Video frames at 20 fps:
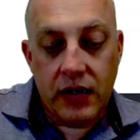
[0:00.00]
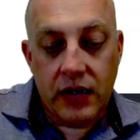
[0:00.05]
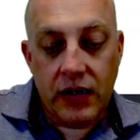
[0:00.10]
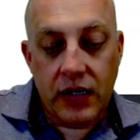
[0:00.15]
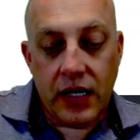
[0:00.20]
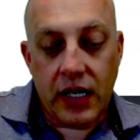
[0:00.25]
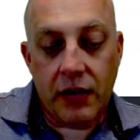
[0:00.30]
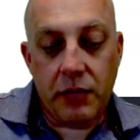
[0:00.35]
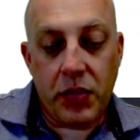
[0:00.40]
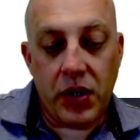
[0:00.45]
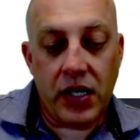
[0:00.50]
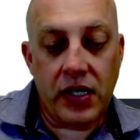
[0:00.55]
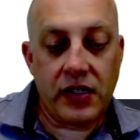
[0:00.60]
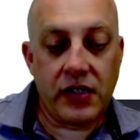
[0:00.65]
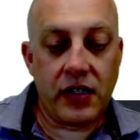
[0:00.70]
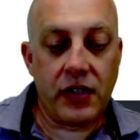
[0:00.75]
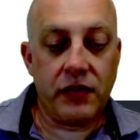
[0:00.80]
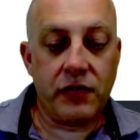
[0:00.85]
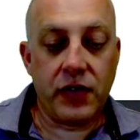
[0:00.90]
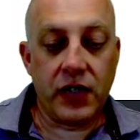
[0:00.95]
that
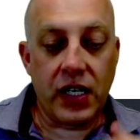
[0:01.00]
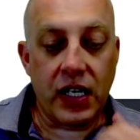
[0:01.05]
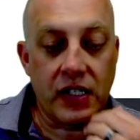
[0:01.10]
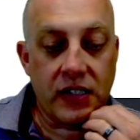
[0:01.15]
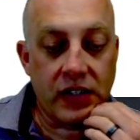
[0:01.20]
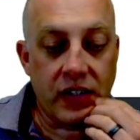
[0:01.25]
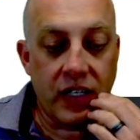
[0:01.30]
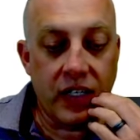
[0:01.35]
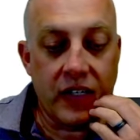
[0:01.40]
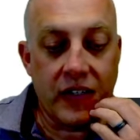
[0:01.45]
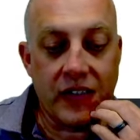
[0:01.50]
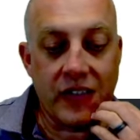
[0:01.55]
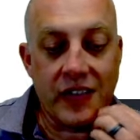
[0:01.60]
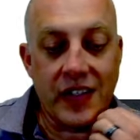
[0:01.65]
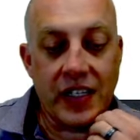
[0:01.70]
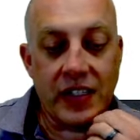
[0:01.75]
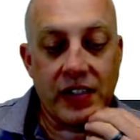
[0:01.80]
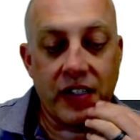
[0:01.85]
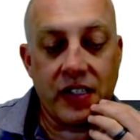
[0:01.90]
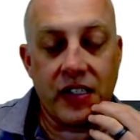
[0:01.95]
positive velocity doesn't
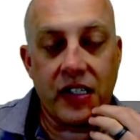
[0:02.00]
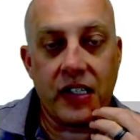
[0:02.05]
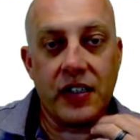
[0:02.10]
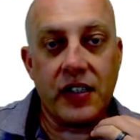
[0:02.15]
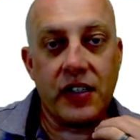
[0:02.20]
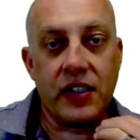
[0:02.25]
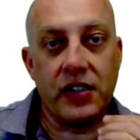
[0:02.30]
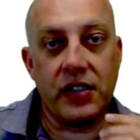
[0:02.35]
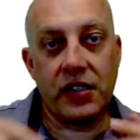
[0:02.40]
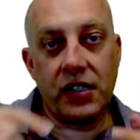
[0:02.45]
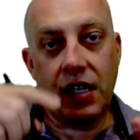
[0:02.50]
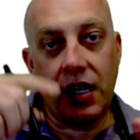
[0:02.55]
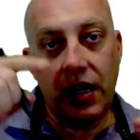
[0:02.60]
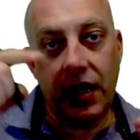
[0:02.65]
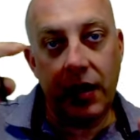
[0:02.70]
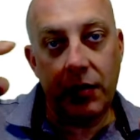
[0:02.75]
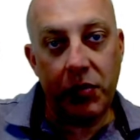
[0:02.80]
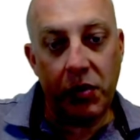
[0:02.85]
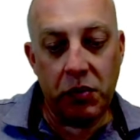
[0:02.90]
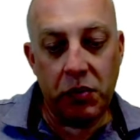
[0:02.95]
necessarily
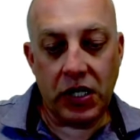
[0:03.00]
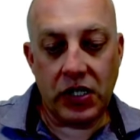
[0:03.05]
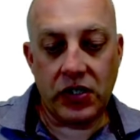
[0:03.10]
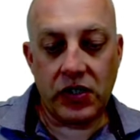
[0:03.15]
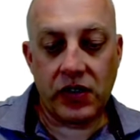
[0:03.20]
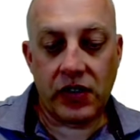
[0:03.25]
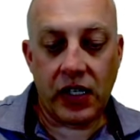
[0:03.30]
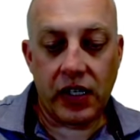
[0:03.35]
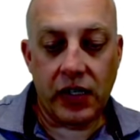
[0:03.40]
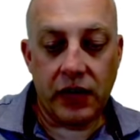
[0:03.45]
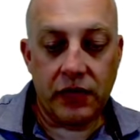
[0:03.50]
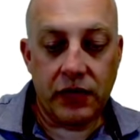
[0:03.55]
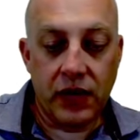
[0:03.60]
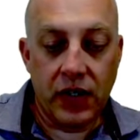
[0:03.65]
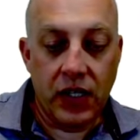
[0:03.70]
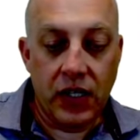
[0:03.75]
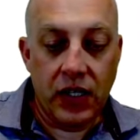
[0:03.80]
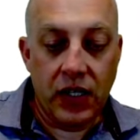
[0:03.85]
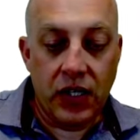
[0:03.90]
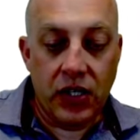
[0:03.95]
stop. It may just kind of
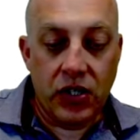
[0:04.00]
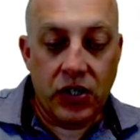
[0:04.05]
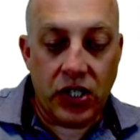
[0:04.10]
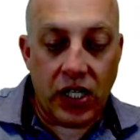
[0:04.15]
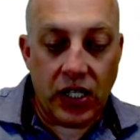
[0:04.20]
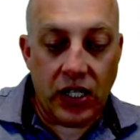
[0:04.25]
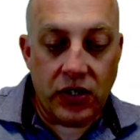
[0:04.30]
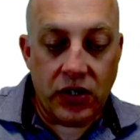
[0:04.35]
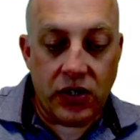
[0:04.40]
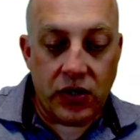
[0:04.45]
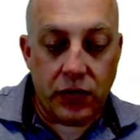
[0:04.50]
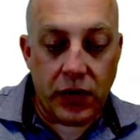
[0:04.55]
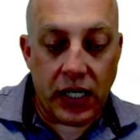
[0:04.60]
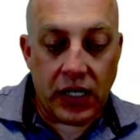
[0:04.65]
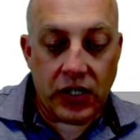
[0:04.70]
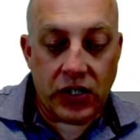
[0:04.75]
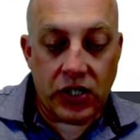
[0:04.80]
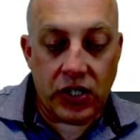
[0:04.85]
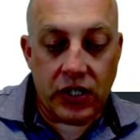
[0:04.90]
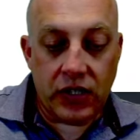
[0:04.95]
change
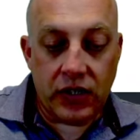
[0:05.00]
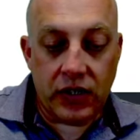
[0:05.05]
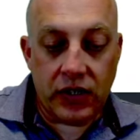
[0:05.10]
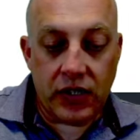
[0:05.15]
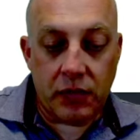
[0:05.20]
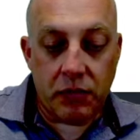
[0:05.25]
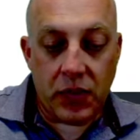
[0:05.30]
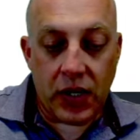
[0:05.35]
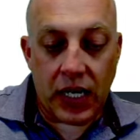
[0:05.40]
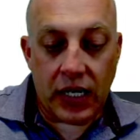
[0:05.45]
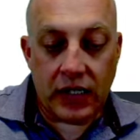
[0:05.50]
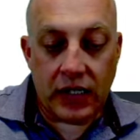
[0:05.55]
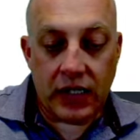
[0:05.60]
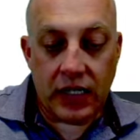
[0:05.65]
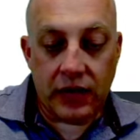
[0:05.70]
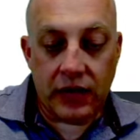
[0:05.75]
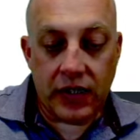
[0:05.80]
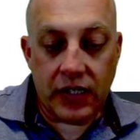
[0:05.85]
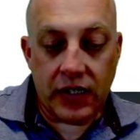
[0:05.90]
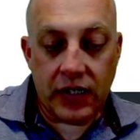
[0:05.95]
direction and come back
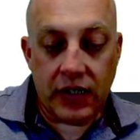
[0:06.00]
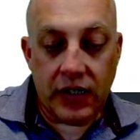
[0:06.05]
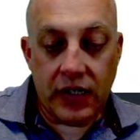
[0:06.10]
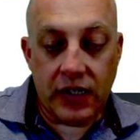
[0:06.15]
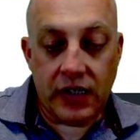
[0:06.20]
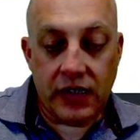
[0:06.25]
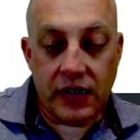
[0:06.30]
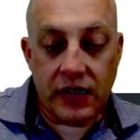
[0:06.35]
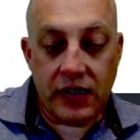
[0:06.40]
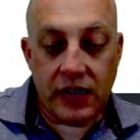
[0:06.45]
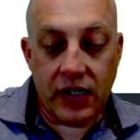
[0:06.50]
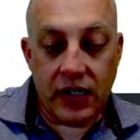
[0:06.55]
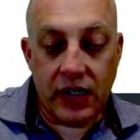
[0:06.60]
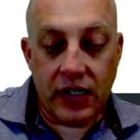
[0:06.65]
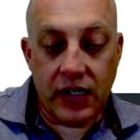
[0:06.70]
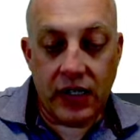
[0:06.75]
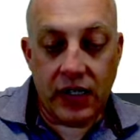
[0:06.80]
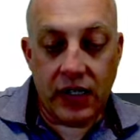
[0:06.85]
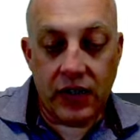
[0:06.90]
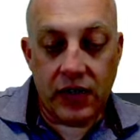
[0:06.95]
down like this. And
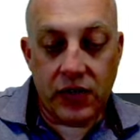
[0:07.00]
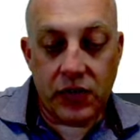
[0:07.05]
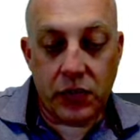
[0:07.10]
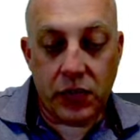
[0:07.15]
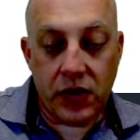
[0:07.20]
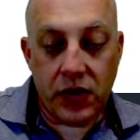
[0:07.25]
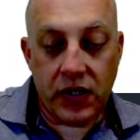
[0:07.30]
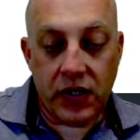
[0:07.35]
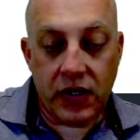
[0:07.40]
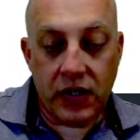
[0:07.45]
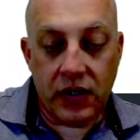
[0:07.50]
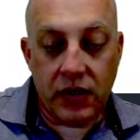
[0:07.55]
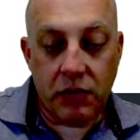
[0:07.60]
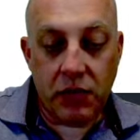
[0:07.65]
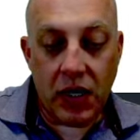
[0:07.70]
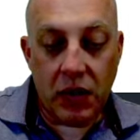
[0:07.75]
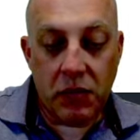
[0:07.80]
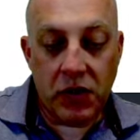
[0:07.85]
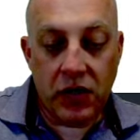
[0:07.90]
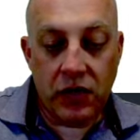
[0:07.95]
then here's one, and
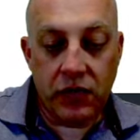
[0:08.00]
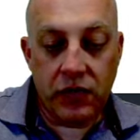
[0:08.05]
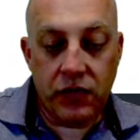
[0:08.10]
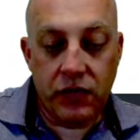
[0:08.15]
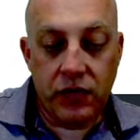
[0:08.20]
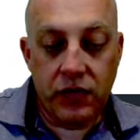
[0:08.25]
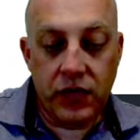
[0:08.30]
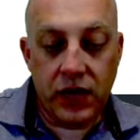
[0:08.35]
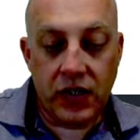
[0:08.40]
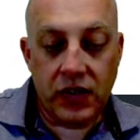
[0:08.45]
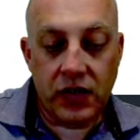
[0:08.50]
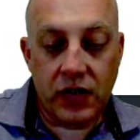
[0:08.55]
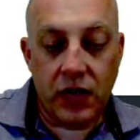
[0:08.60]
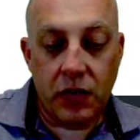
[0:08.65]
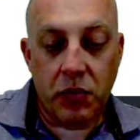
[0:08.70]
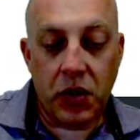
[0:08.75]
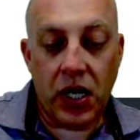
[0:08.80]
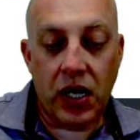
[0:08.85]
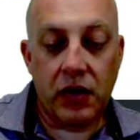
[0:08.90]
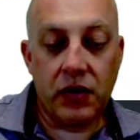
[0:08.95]
maybe the
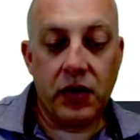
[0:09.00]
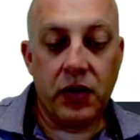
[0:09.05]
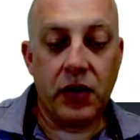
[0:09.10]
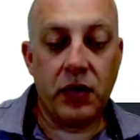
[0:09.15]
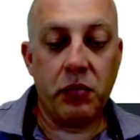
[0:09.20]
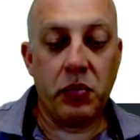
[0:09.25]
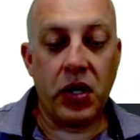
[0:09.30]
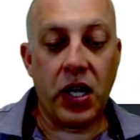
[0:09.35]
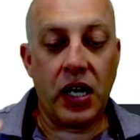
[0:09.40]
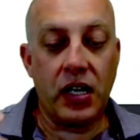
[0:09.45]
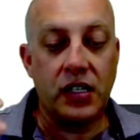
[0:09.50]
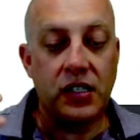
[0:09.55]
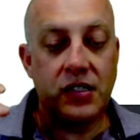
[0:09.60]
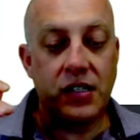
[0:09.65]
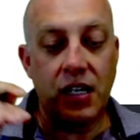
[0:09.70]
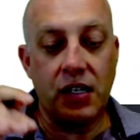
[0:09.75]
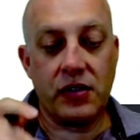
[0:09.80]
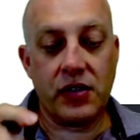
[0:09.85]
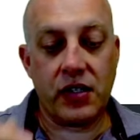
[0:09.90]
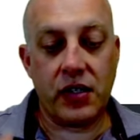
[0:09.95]
block is
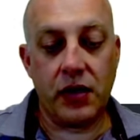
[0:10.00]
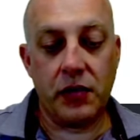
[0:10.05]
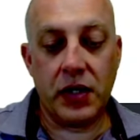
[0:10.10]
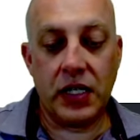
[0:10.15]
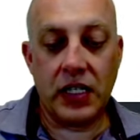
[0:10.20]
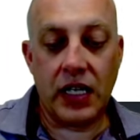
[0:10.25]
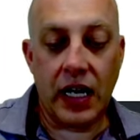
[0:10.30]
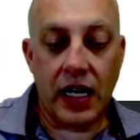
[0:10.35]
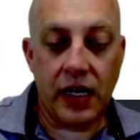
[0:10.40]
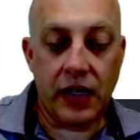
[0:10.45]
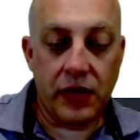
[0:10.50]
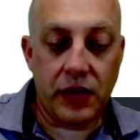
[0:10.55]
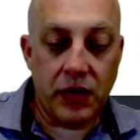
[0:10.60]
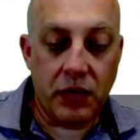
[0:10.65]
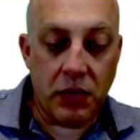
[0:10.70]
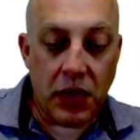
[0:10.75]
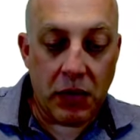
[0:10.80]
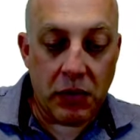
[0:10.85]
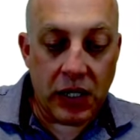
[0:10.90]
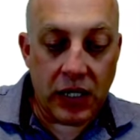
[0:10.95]
now slowing down, and
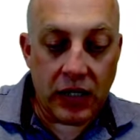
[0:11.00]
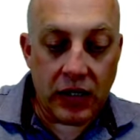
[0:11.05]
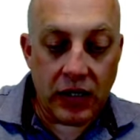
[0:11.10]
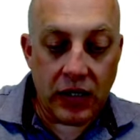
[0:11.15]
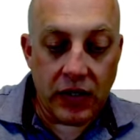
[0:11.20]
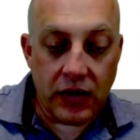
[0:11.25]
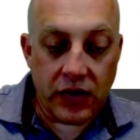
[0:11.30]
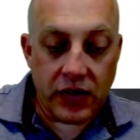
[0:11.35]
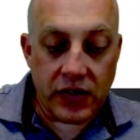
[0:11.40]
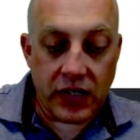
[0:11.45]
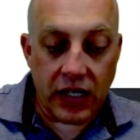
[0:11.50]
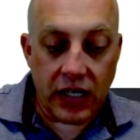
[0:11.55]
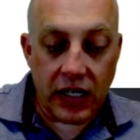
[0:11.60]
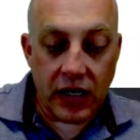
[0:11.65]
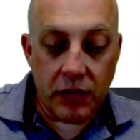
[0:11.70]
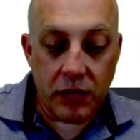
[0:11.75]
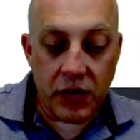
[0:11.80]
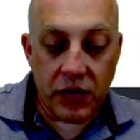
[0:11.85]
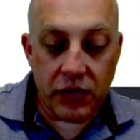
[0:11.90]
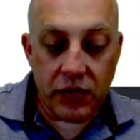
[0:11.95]
maybe it yields
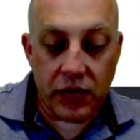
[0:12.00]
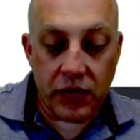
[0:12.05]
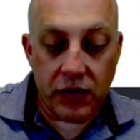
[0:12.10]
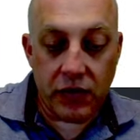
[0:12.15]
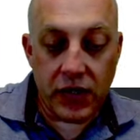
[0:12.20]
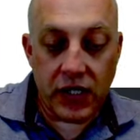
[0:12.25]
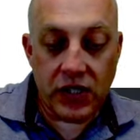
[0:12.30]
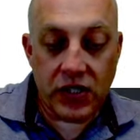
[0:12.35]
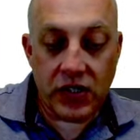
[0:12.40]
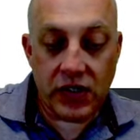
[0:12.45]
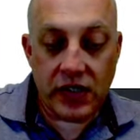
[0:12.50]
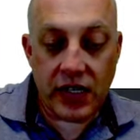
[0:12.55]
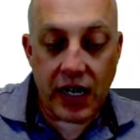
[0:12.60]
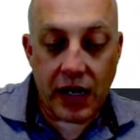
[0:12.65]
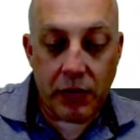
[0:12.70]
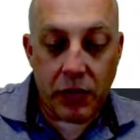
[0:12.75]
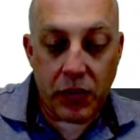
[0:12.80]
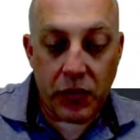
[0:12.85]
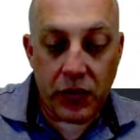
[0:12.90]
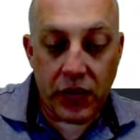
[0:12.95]
again before it reaches
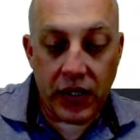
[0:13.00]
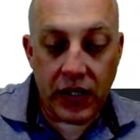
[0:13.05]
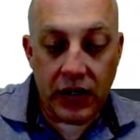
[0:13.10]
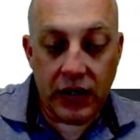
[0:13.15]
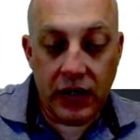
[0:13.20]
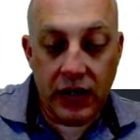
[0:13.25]
that point